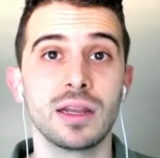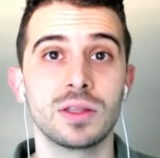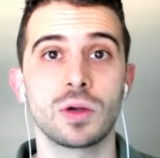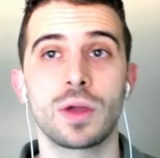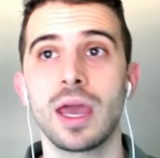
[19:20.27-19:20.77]

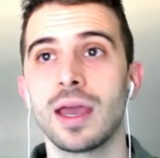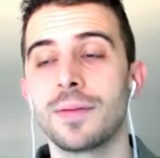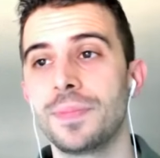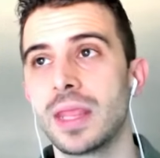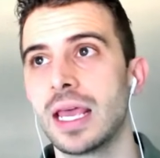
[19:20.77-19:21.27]
It's
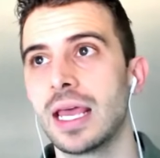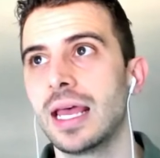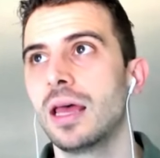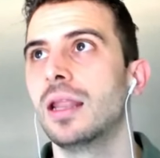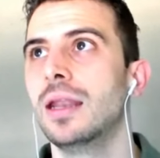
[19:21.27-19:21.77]
okay.
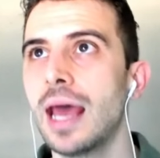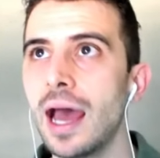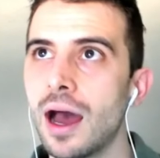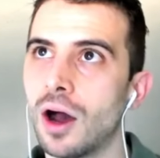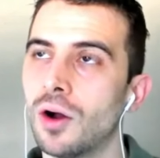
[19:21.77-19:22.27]

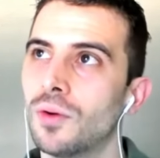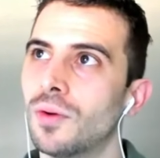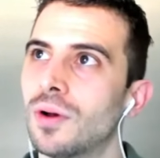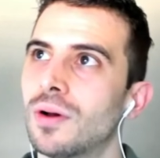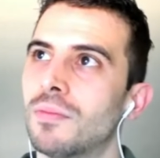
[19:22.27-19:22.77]

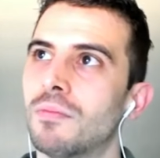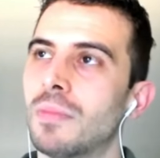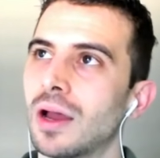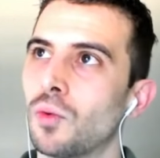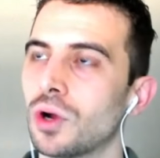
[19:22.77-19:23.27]
Now,
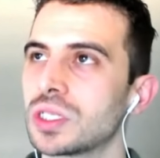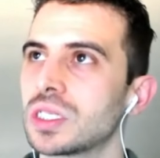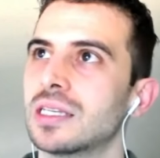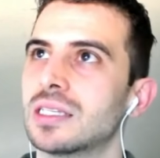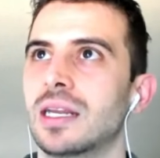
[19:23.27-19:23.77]
my worst
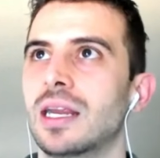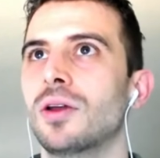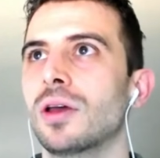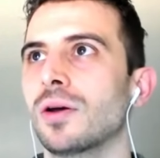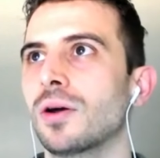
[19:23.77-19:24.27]
case
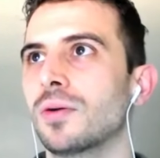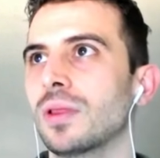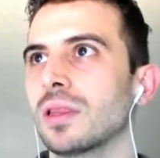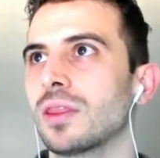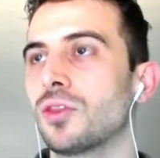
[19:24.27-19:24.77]
scenario
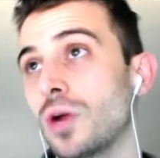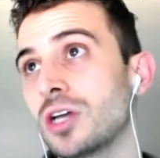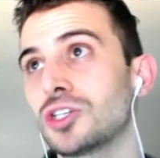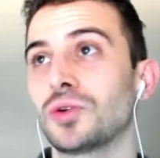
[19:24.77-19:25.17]
threshold